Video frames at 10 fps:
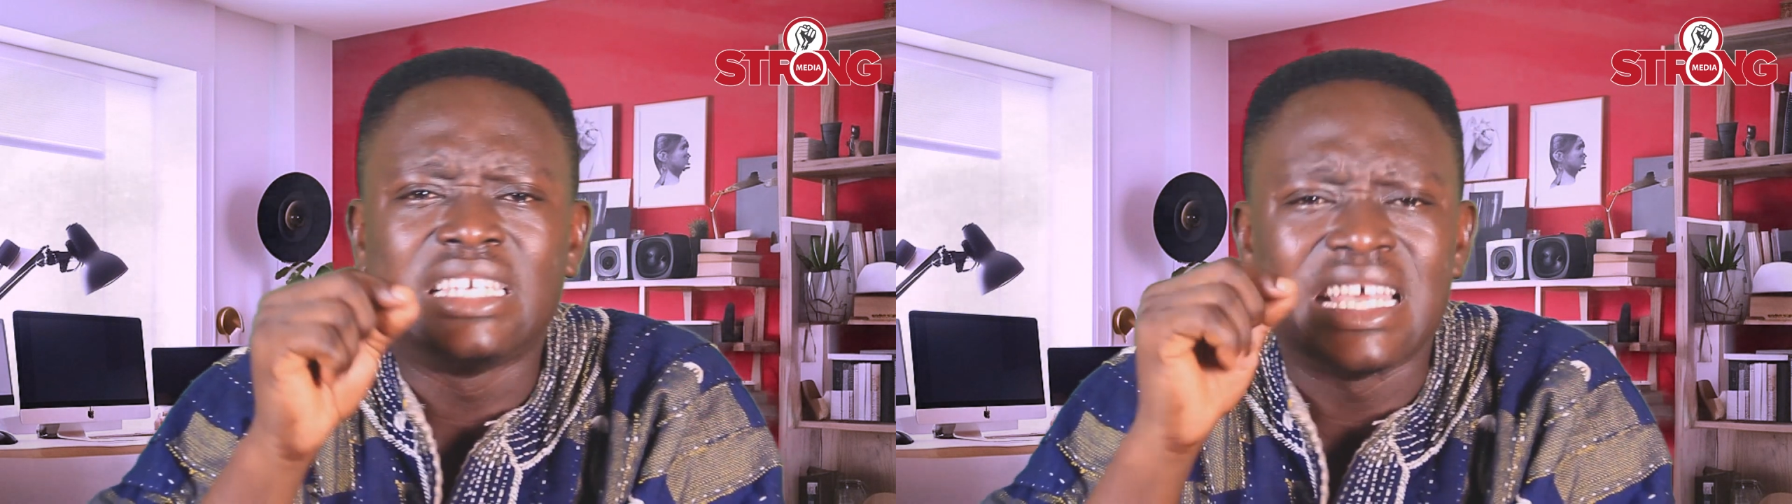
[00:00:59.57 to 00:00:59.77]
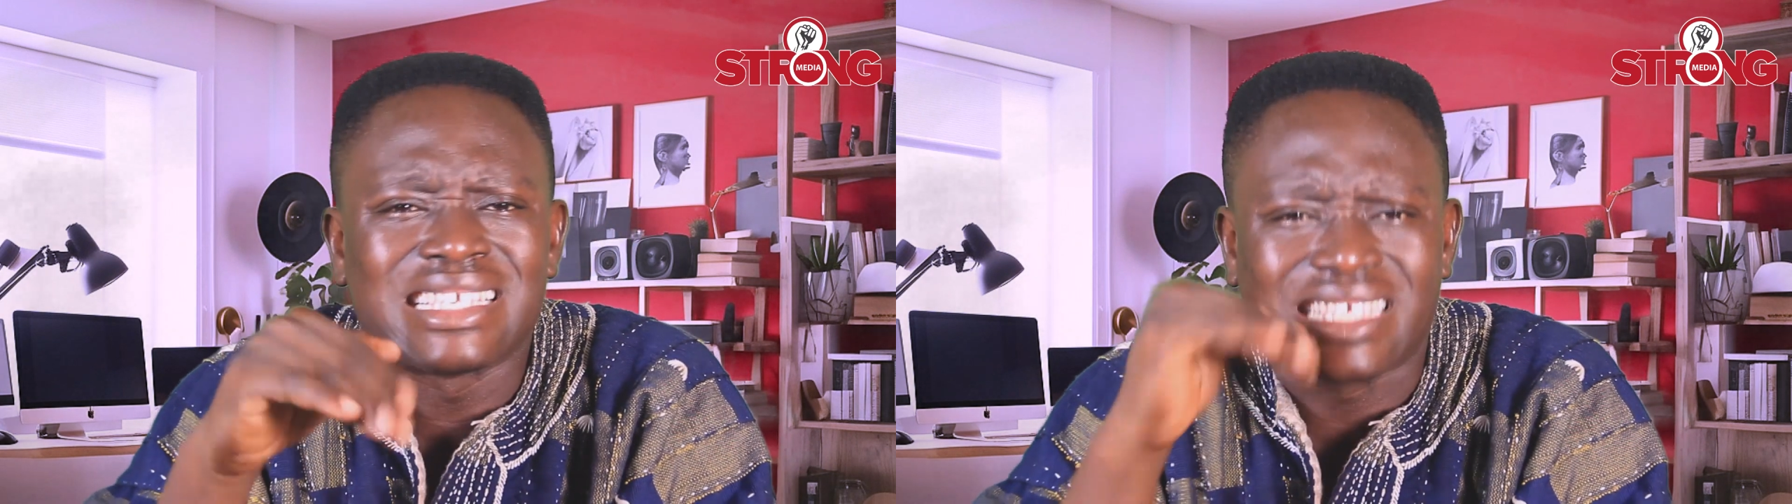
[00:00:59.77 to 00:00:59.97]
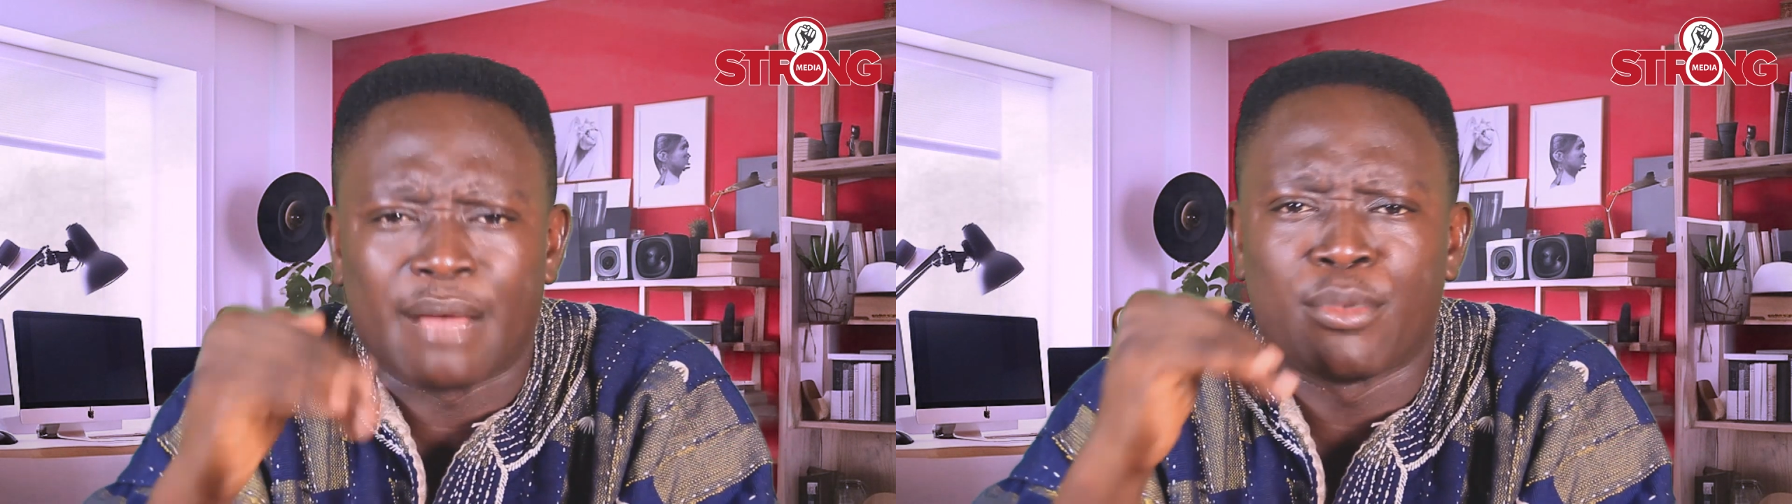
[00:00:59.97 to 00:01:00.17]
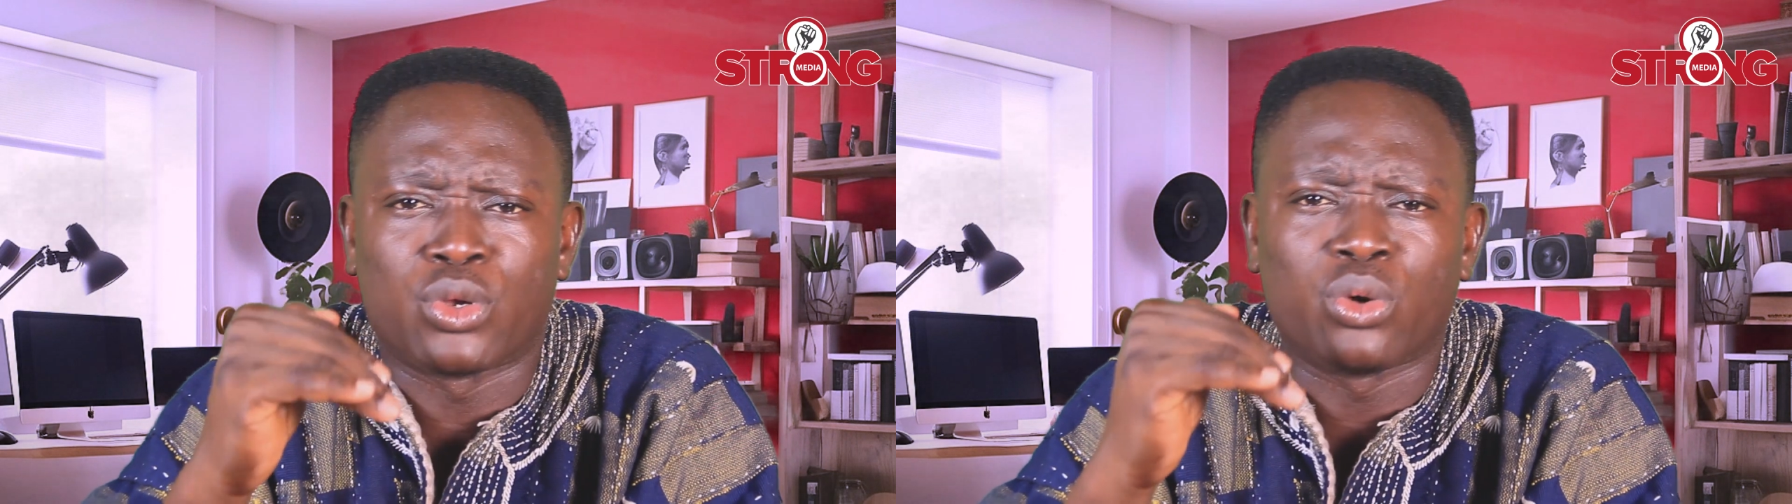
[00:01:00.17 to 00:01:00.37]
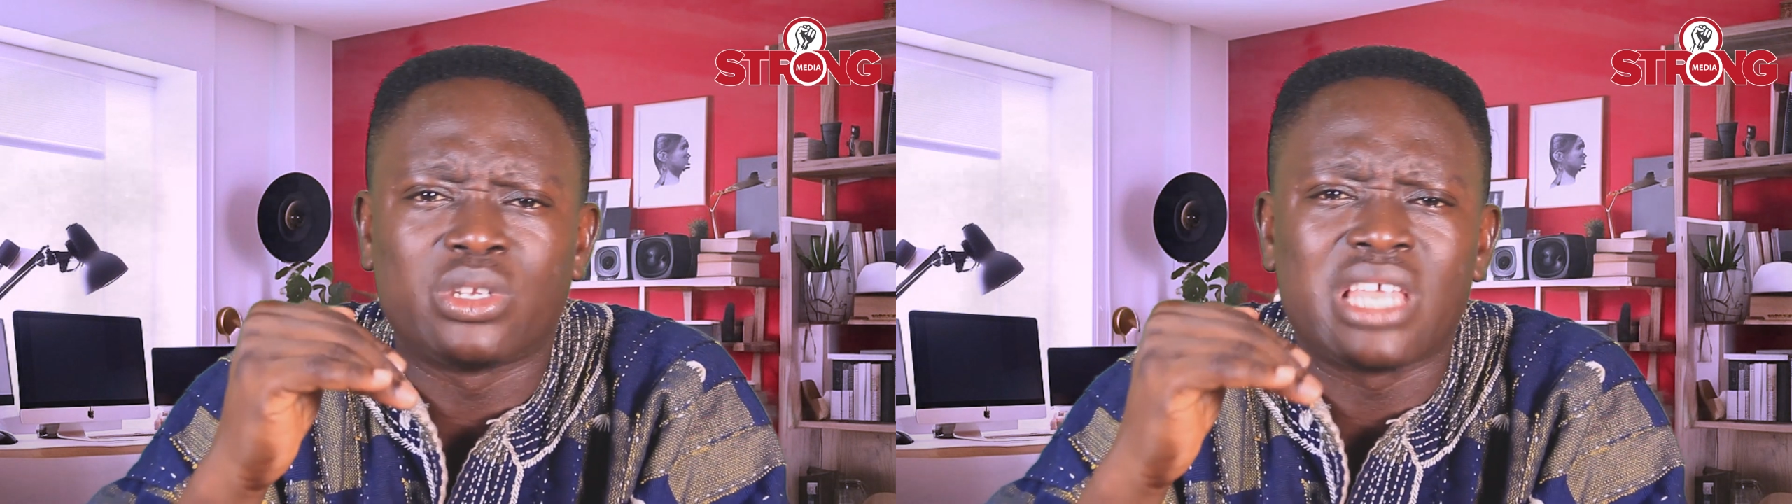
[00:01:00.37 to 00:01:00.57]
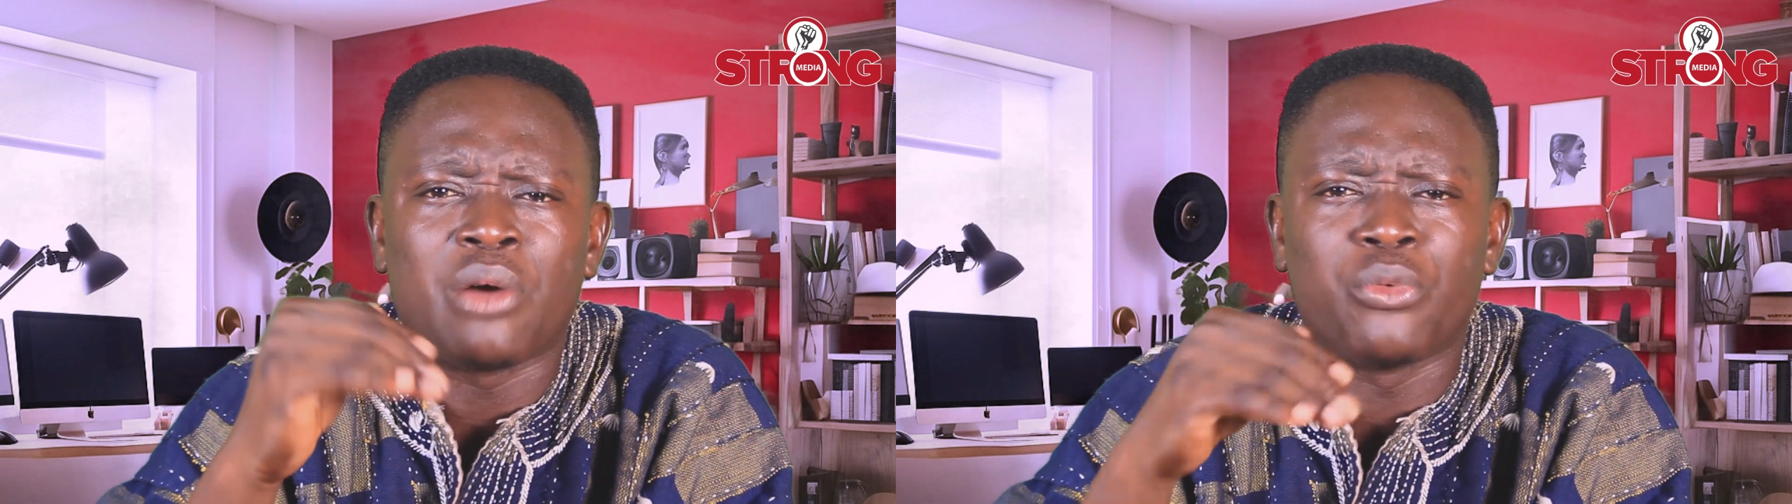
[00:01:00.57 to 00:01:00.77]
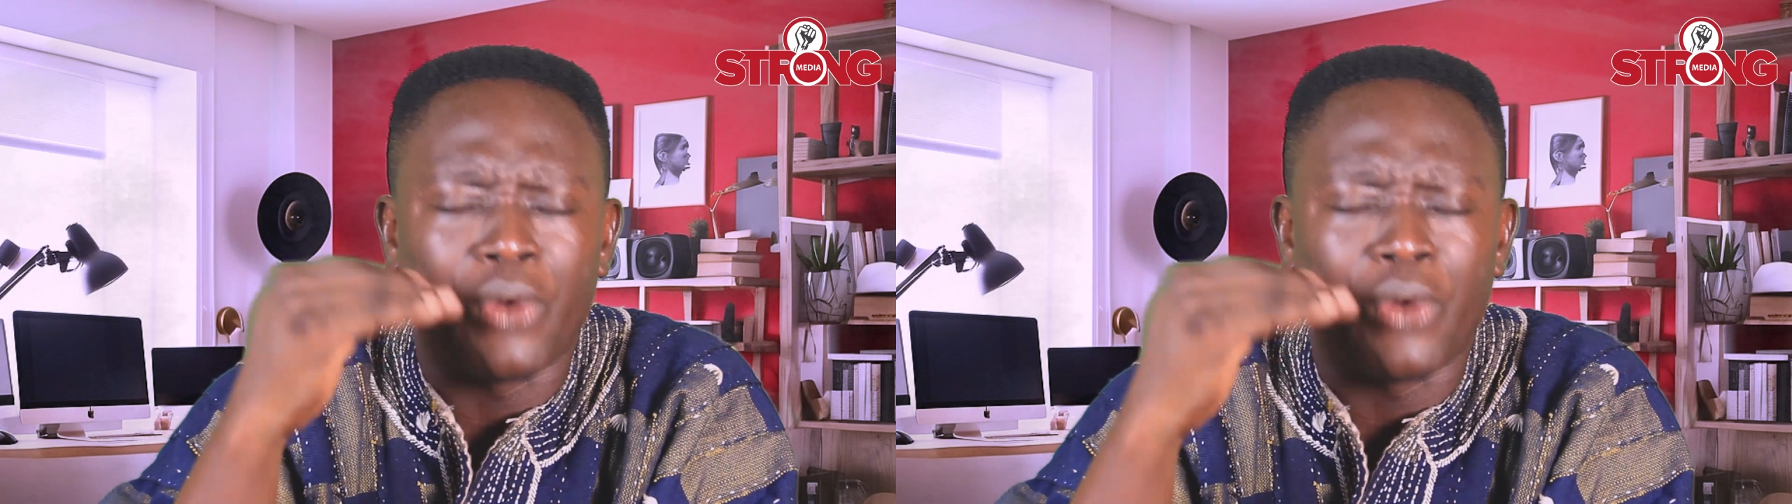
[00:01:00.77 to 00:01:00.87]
Nensemono na